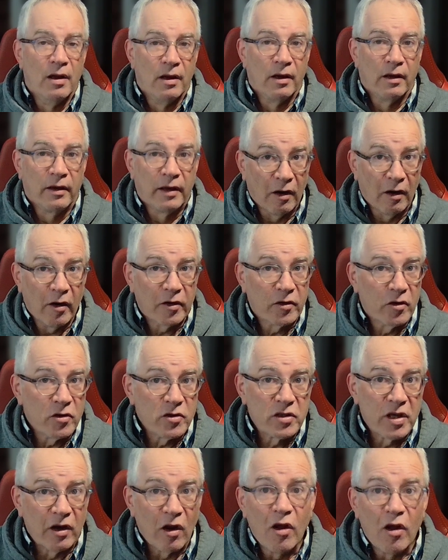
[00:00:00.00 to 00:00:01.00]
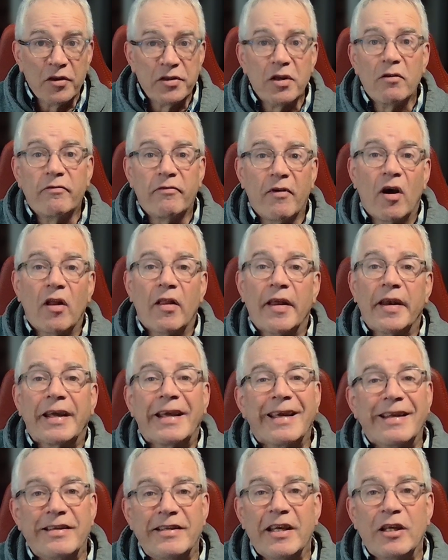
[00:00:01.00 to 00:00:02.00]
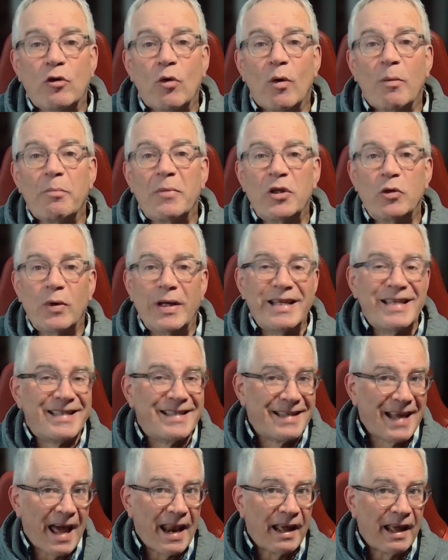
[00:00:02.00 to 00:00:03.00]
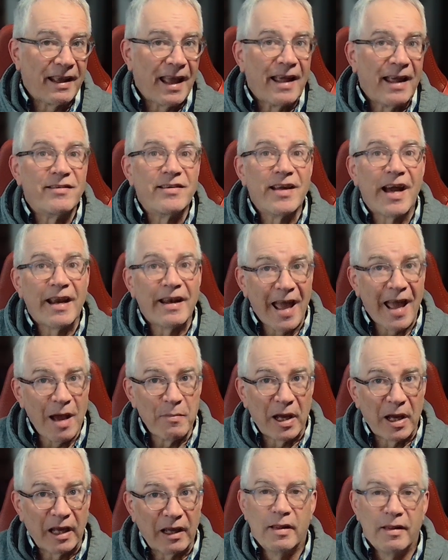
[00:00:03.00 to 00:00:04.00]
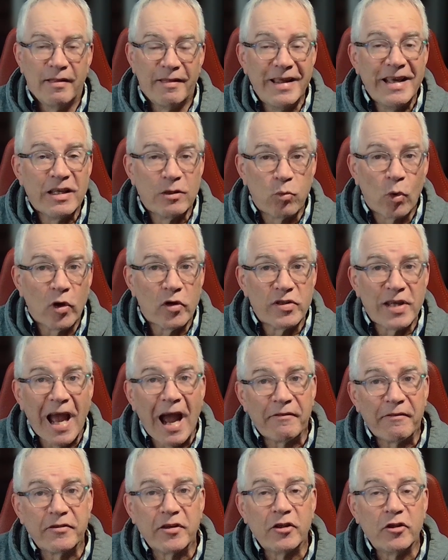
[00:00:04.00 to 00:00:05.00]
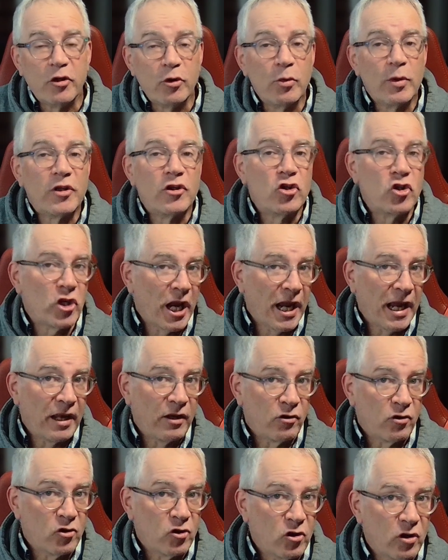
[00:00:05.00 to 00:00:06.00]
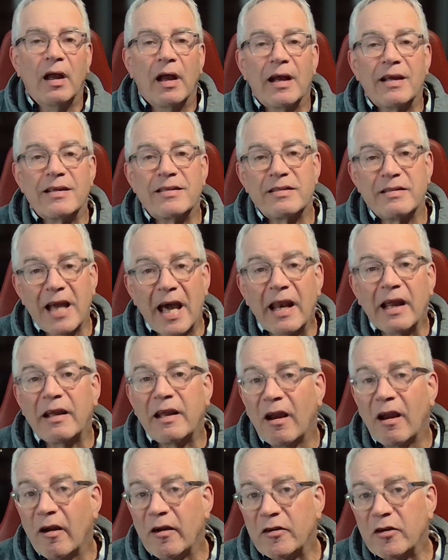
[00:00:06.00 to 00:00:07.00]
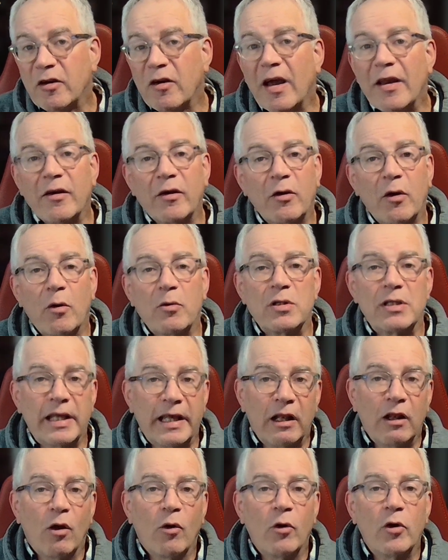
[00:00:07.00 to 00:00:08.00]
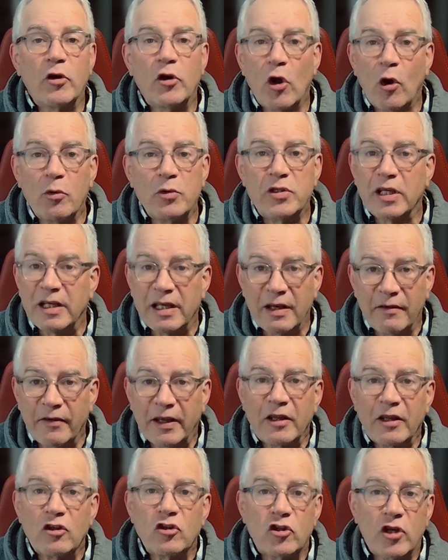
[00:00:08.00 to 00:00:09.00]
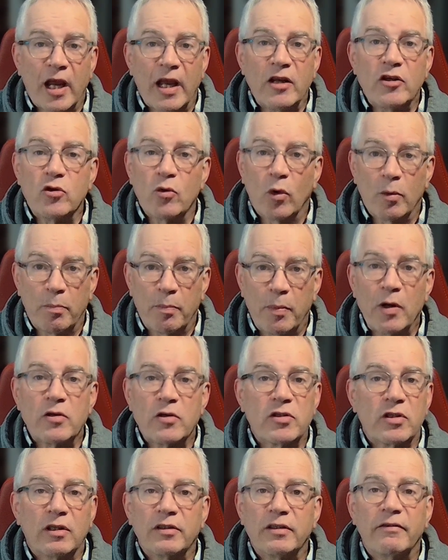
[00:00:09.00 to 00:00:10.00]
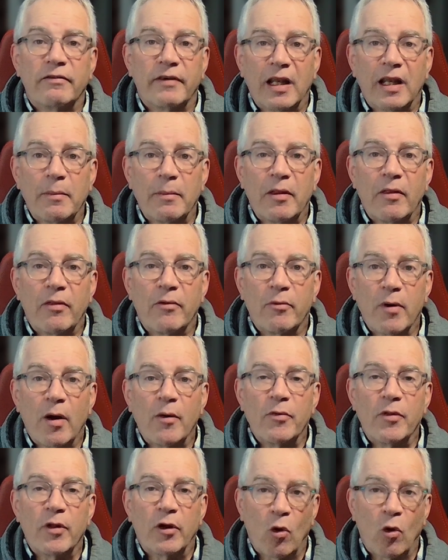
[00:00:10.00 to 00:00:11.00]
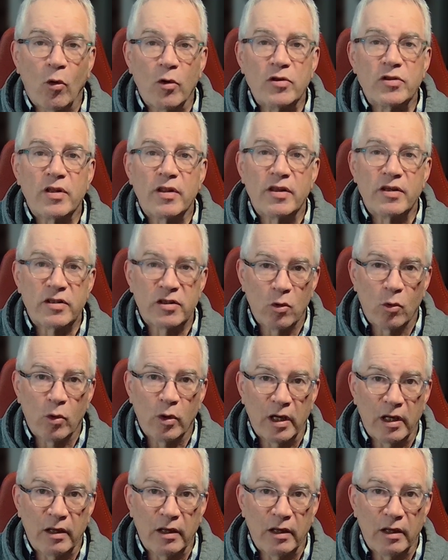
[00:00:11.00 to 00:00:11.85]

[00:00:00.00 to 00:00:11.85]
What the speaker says: Characters can also fall on a continuum between static and dynamic. These words have to do with change. A static character undergoes little or no significant change or personal development throughout the course of the story.